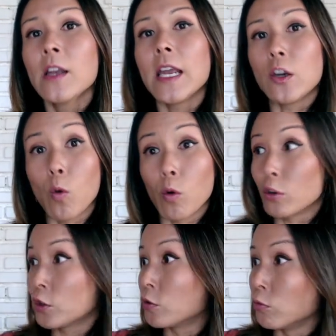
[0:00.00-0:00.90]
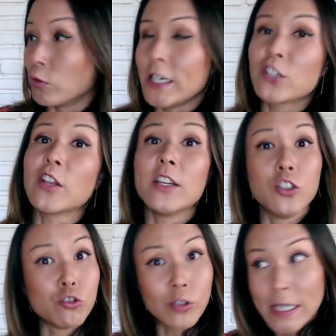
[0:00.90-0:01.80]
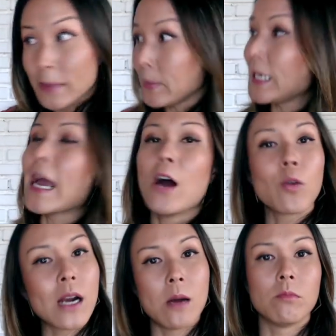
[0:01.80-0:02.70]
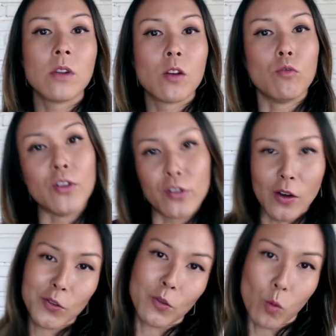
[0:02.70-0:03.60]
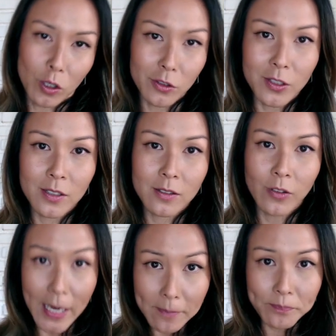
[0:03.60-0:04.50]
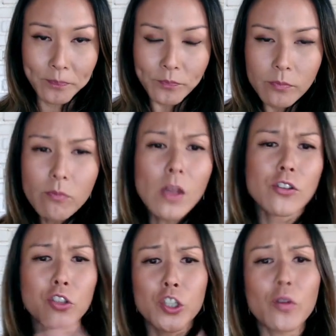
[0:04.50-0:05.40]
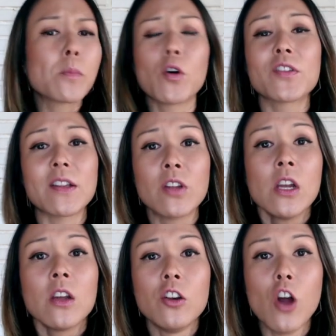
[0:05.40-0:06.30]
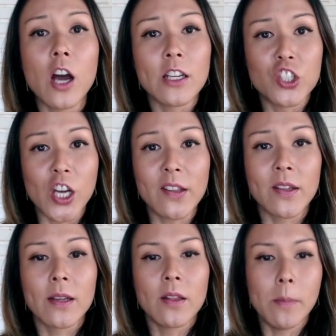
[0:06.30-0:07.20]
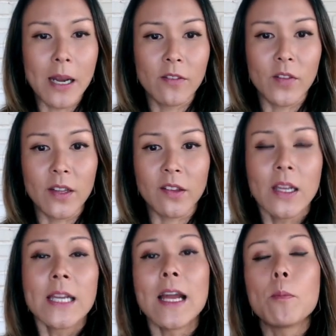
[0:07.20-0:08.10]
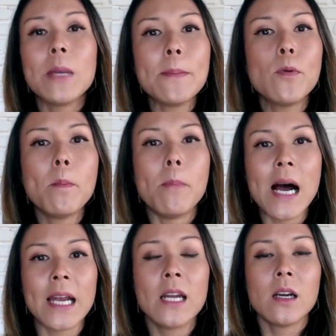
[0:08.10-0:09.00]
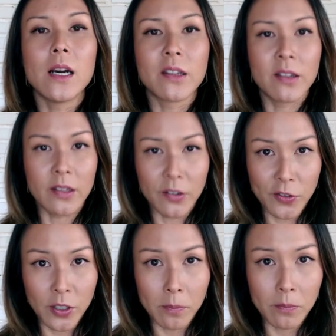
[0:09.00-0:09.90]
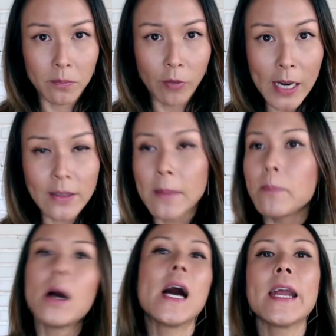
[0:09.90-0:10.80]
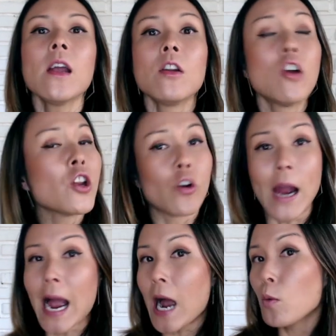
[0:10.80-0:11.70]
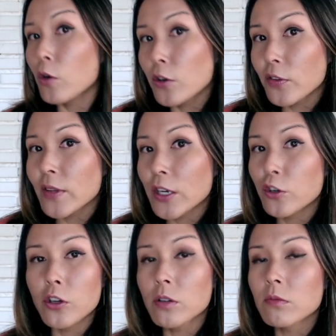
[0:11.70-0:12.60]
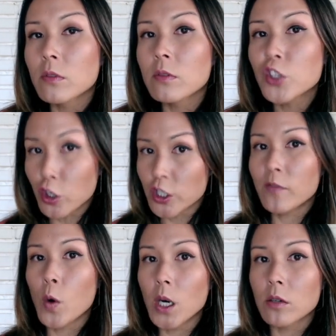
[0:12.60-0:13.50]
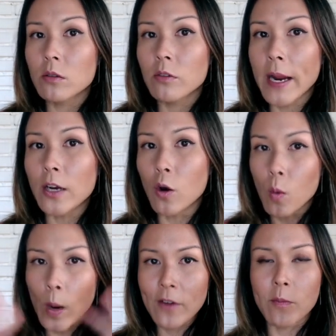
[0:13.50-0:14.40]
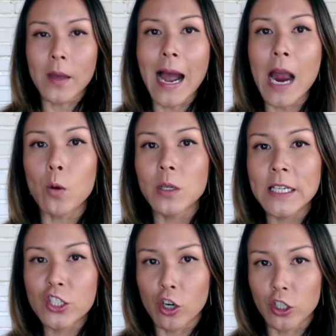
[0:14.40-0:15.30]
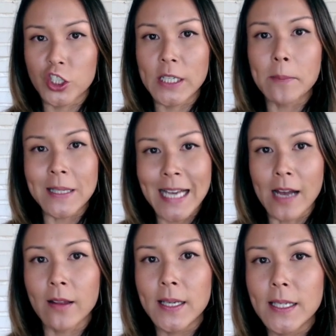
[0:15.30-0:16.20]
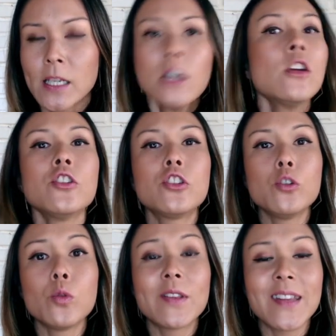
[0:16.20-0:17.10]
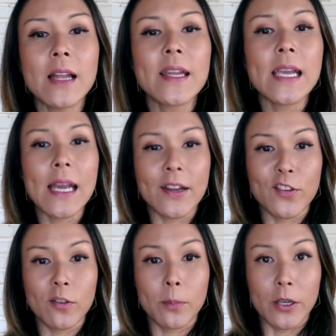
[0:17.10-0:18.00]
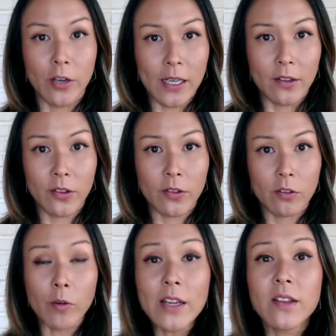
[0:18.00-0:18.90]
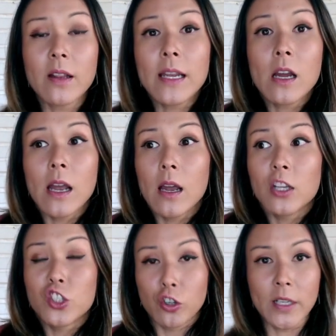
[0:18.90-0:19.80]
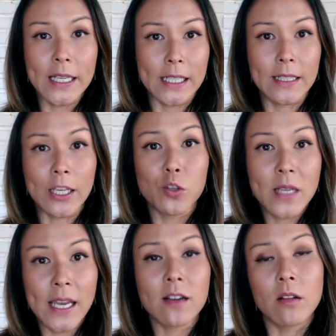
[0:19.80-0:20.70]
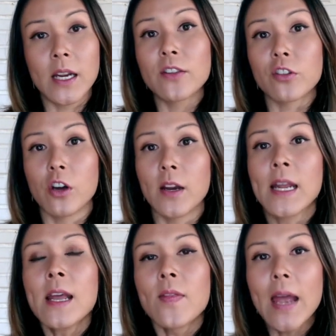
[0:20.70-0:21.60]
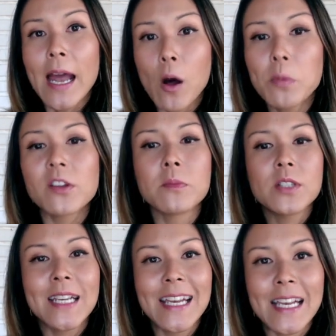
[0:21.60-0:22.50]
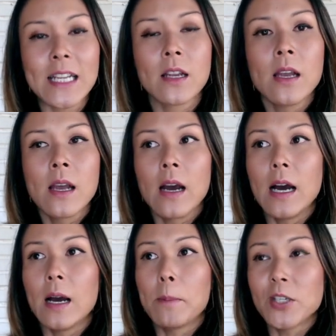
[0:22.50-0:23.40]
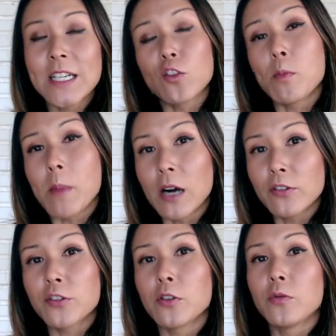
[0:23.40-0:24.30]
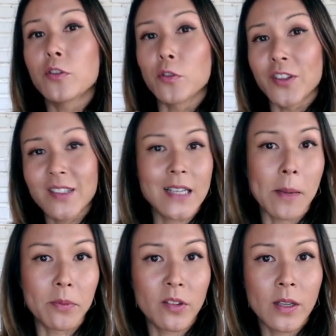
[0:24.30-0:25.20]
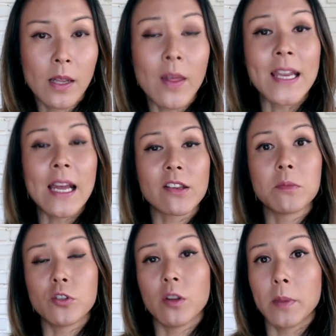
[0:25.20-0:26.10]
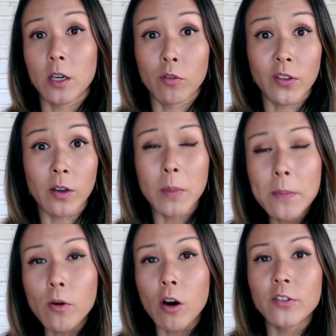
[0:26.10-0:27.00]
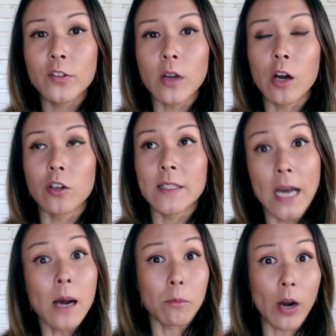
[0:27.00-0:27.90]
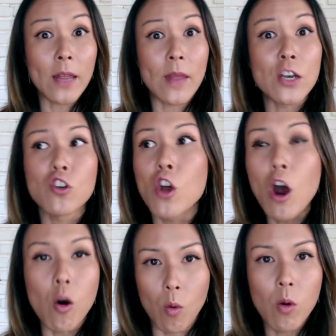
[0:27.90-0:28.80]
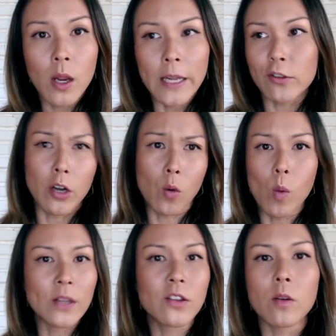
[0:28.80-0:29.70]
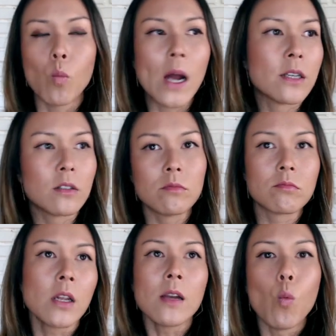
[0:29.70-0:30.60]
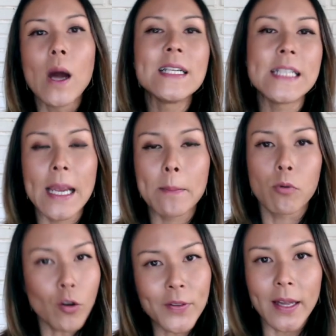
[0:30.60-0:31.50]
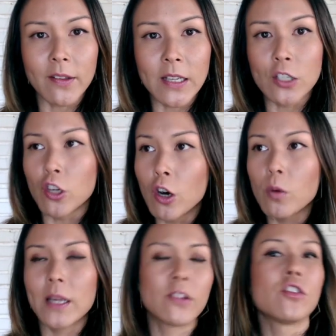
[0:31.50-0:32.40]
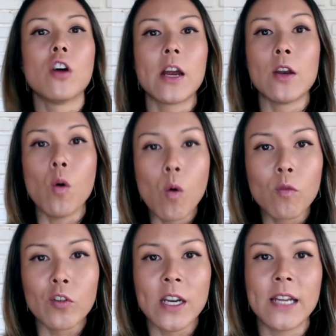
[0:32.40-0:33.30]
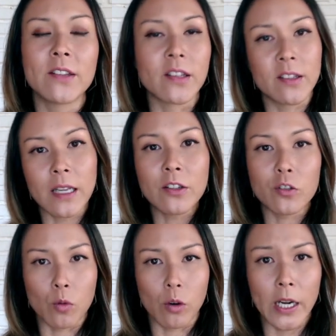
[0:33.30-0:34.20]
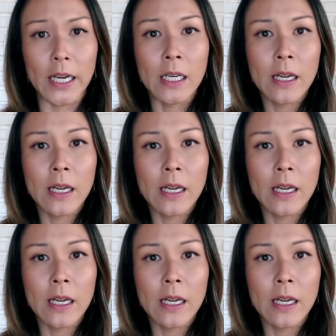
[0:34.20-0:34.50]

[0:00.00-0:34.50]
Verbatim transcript: in order to reach that dreamy outcome results world, right? So show the process, not just the benefits. Now, people buy a system, right? They buy not your hours that you're charging for, right? Go away from the hourly charging mentality to selling an experience, right? Selling a journey that you take clients on that helps them to hit uh, particular milestones or steps that gets them to the bigger result. People aren't aren't dumb, right? They know it's not a once one one day process. They know it's not an overnight success story.